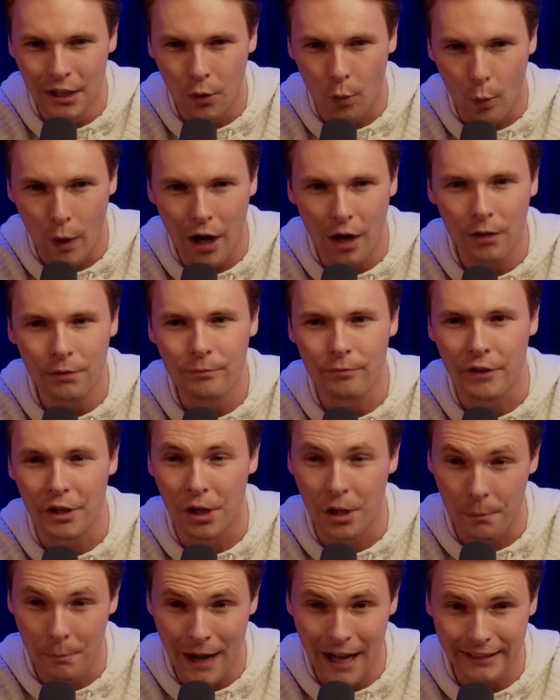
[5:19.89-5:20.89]
Well,
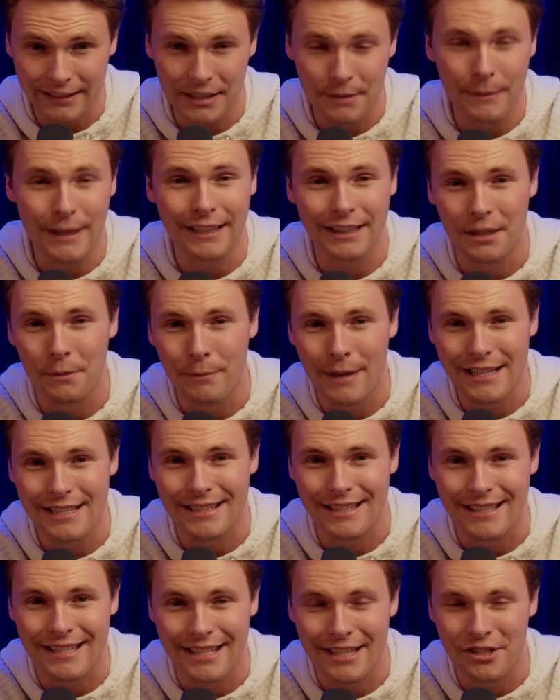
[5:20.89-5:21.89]
you're about to make the best
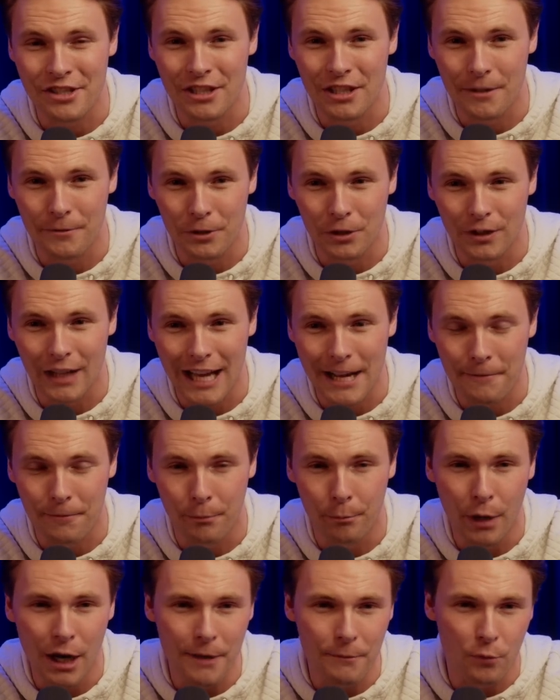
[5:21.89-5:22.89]
decision of your life.
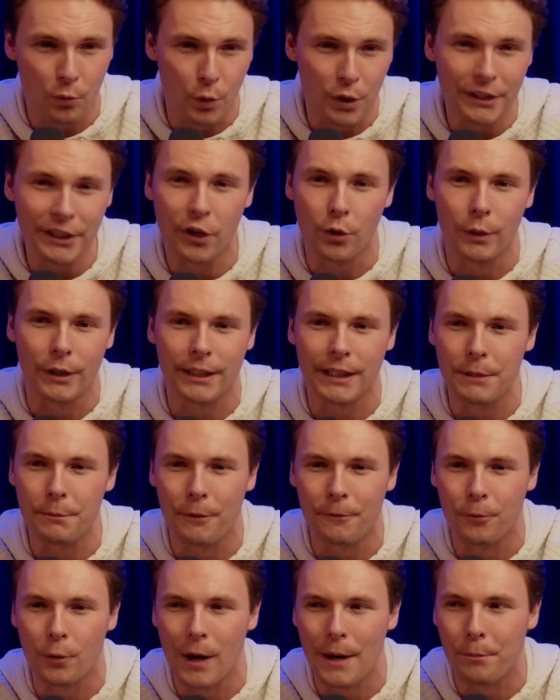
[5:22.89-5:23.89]
But really quickly,
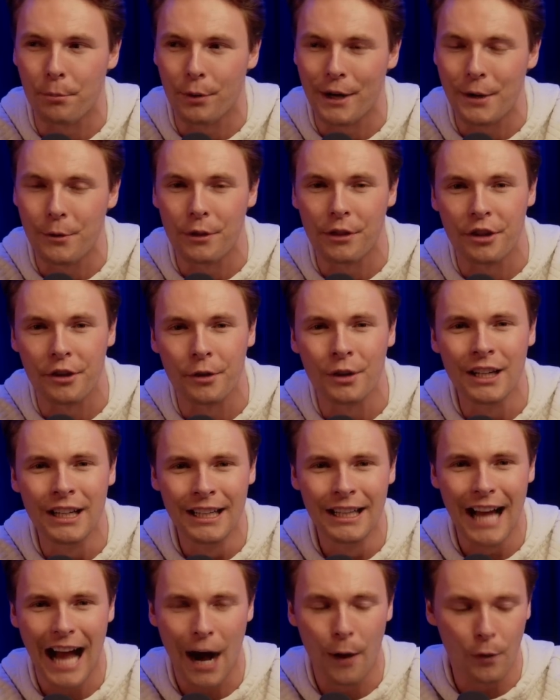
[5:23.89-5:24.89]
before I pray with you,
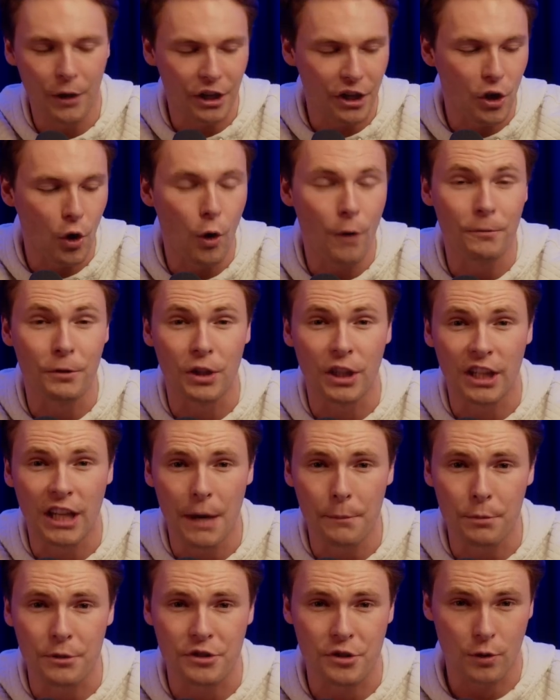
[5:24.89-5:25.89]
I want to go over a
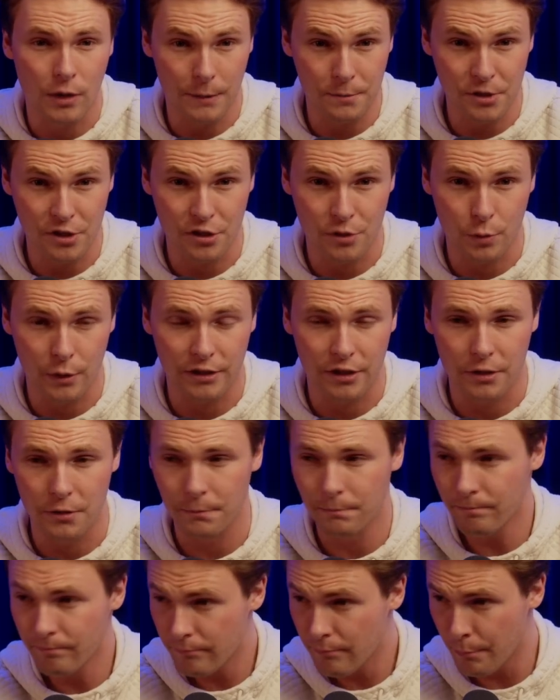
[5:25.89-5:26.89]
couple scriptures with you.
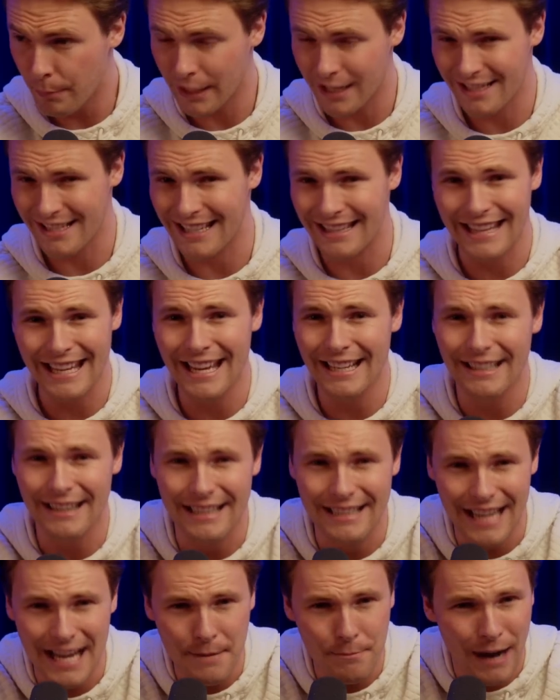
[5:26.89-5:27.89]
Because at the end of the
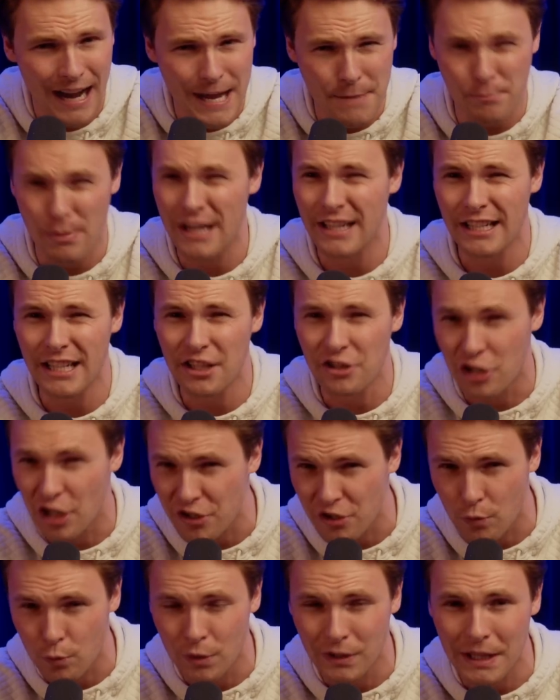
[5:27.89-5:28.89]
day, my opinion
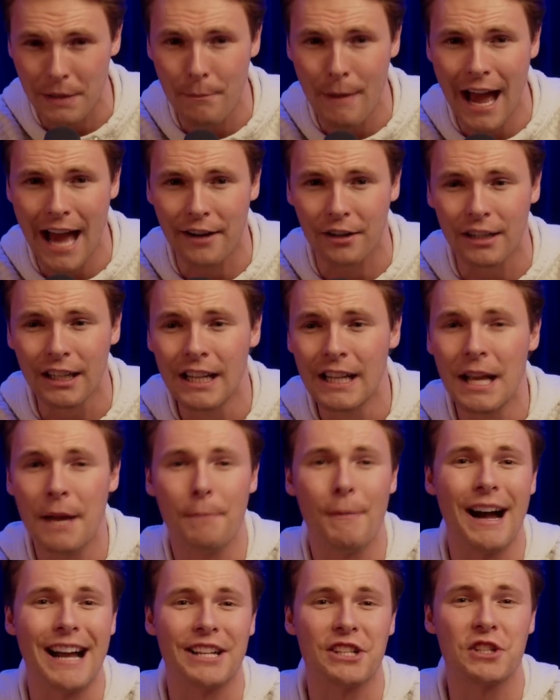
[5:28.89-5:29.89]
doesn't really matter.
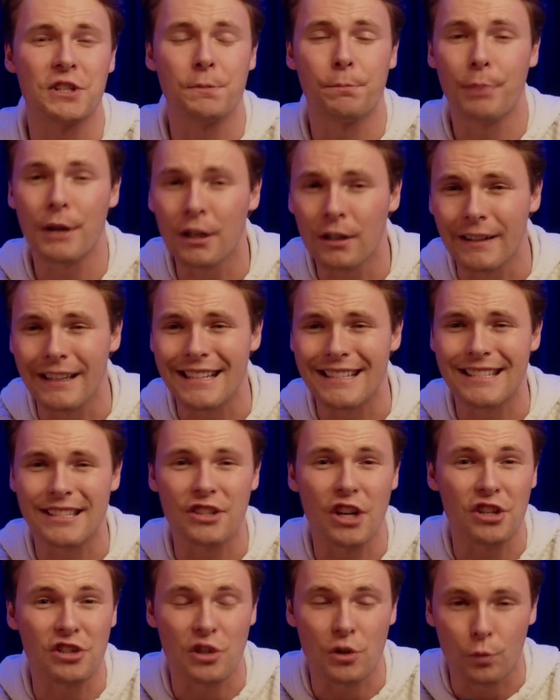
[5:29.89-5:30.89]
My experience
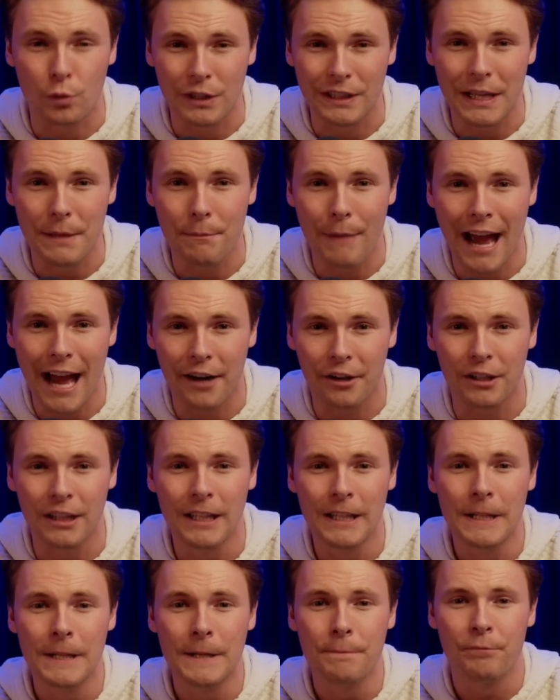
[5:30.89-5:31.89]
doesn't really matter.
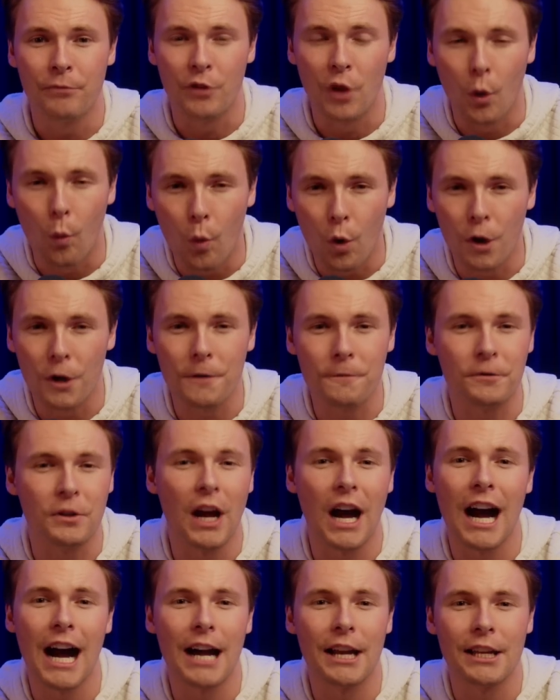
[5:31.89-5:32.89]
The Word of
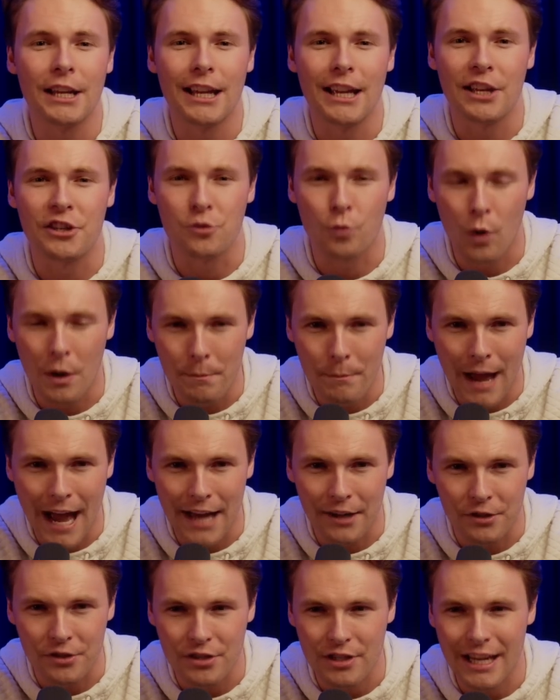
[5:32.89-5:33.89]
God is what
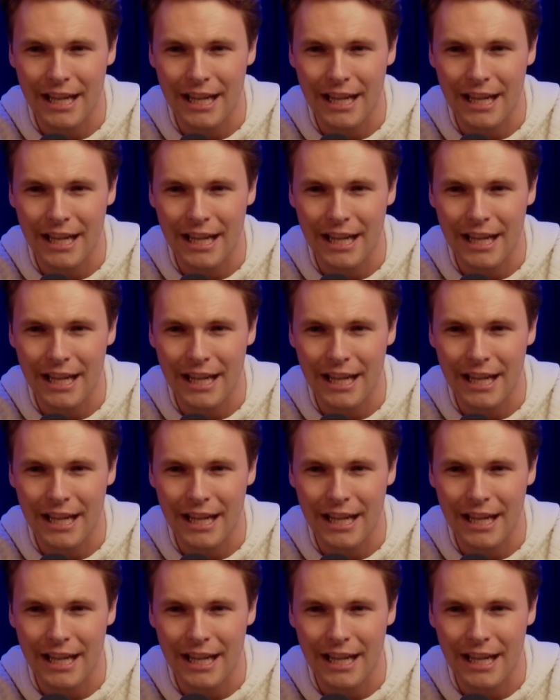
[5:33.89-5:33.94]
matters.